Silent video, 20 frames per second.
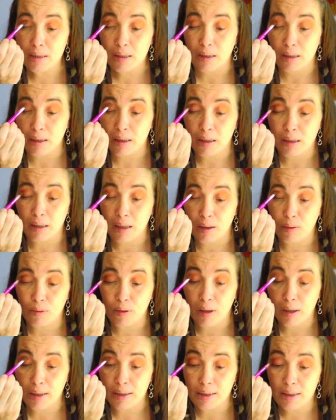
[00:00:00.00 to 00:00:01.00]
Like, I
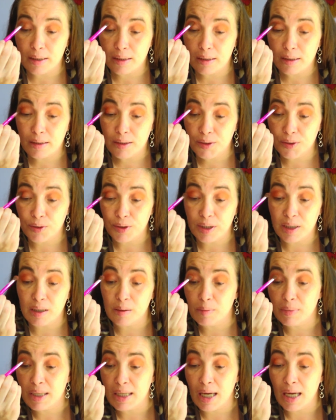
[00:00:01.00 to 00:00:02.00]
want to
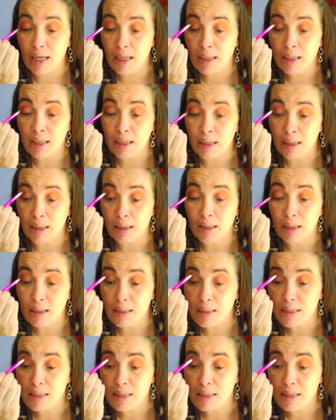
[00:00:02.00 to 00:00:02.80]
keep gaining